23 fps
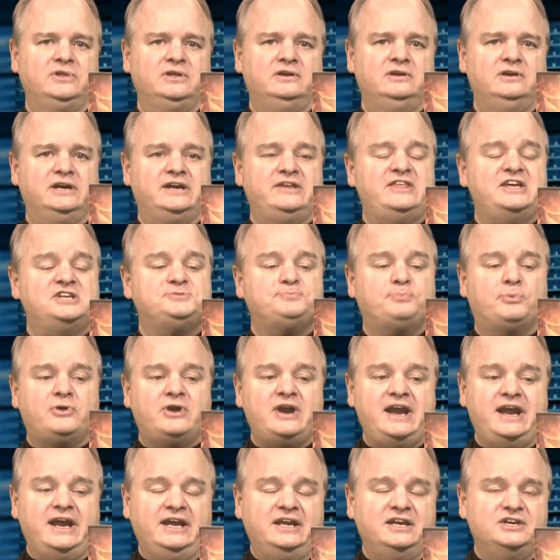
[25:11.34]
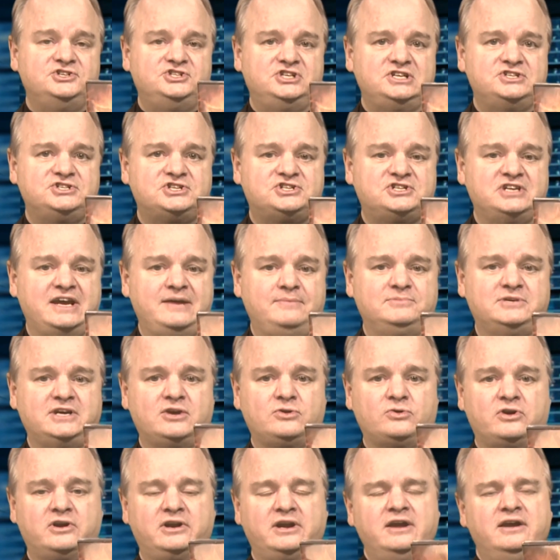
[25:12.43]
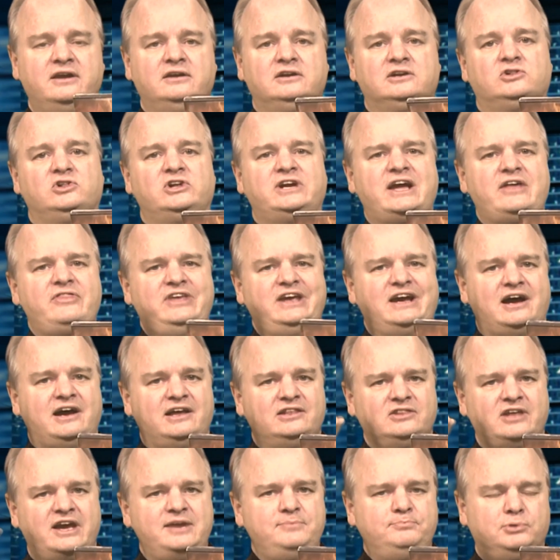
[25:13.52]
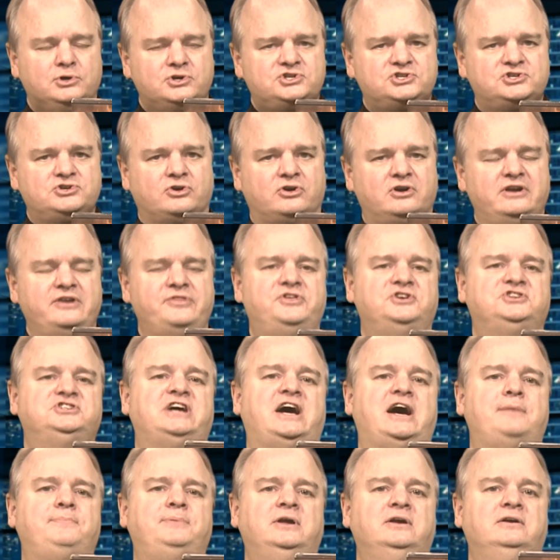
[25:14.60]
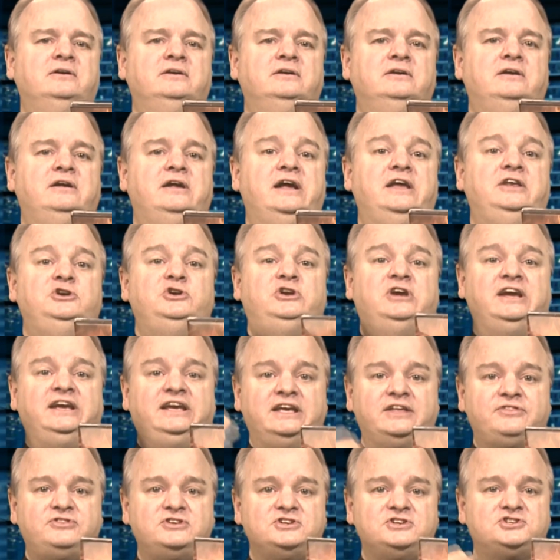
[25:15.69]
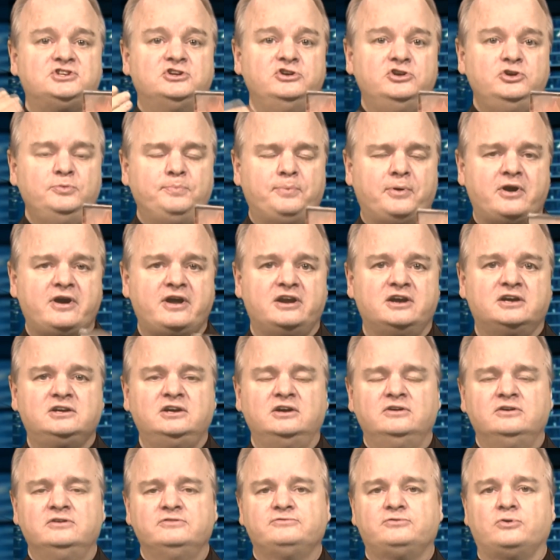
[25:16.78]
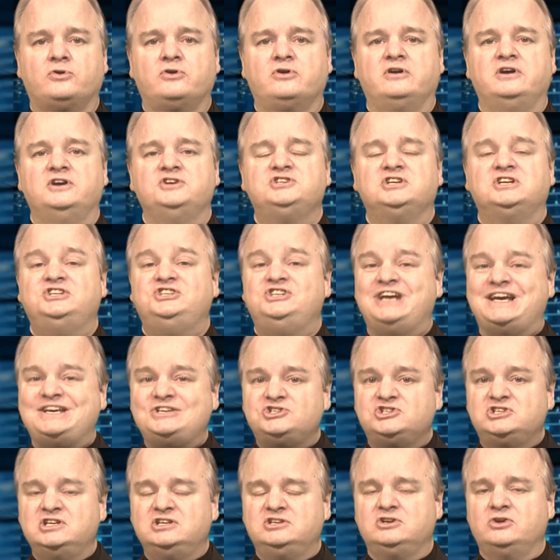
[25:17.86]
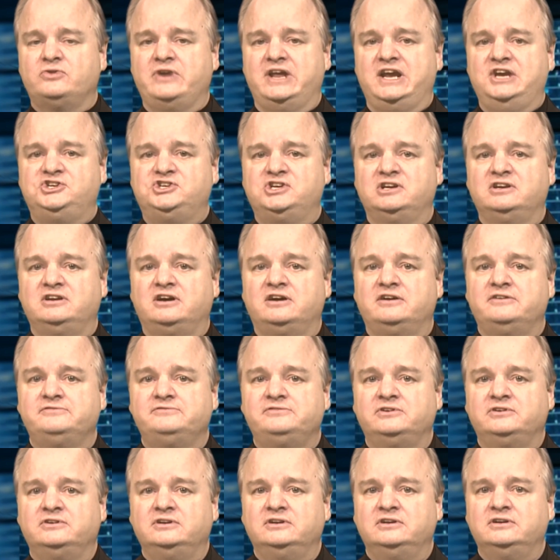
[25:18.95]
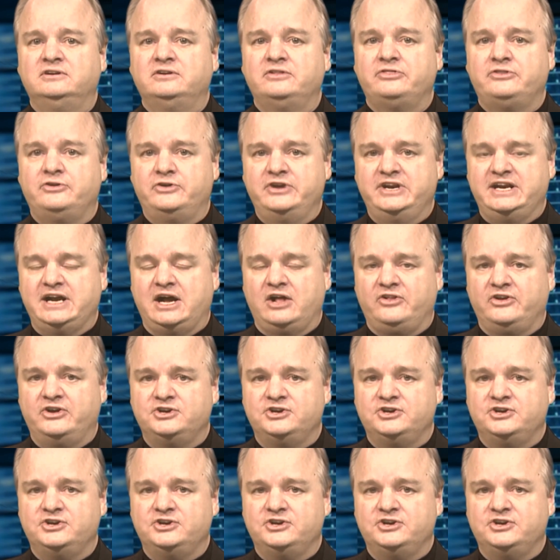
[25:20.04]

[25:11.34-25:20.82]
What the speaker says: Again, that's PrayInJesusName.org. Click on the online bookstore at the top, and you can get this new product for a suggested donation of $30.